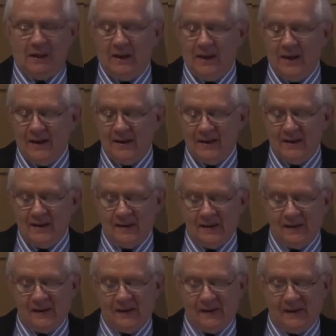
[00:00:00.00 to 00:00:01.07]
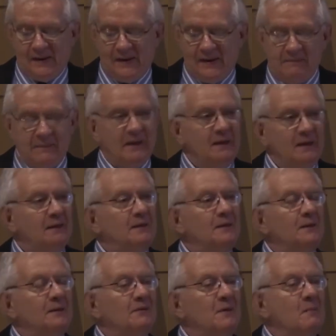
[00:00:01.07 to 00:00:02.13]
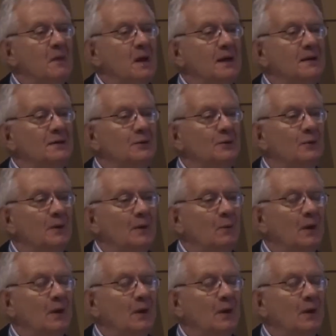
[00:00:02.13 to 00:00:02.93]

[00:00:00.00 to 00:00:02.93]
And let me remind you